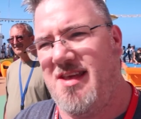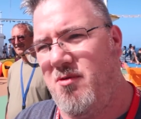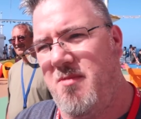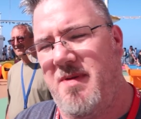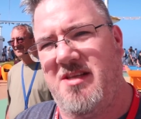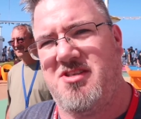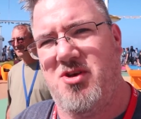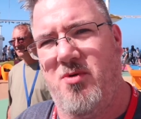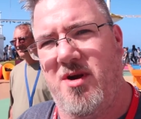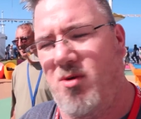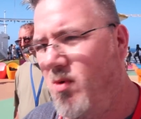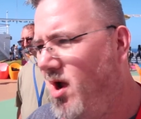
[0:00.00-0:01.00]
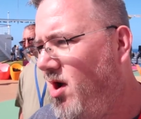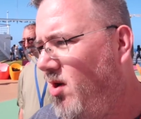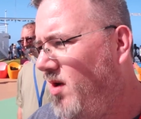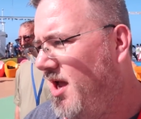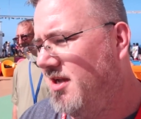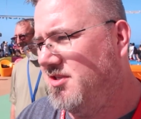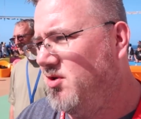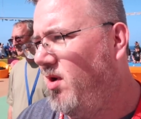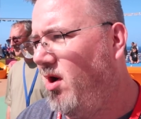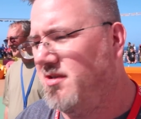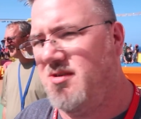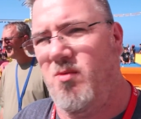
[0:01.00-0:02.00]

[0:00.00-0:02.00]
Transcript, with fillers: That would be two in a row, two holes